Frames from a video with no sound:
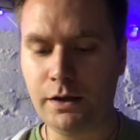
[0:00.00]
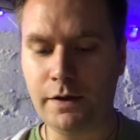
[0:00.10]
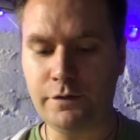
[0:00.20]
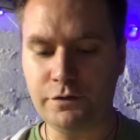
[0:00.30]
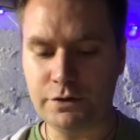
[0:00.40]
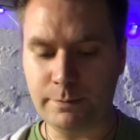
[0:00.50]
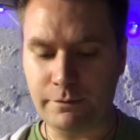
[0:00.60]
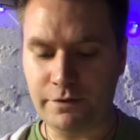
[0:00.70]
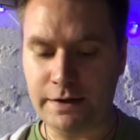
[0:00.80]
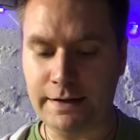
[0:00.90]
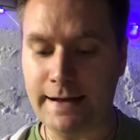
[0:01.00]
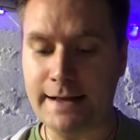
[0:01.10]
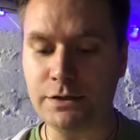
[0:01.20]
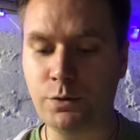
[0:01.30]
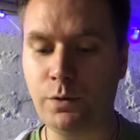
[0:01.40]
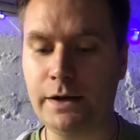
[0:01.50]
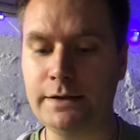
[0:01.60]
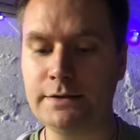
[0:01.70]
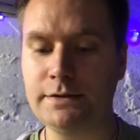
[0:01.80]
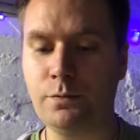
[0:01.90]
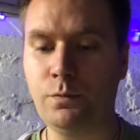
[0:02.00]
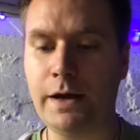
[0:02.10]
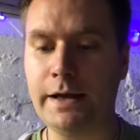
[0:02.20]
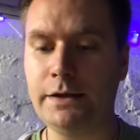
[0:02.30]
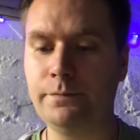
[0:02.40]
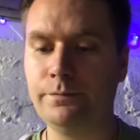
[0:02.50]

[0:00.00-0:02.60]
if you've just been feeling inadequate in some way.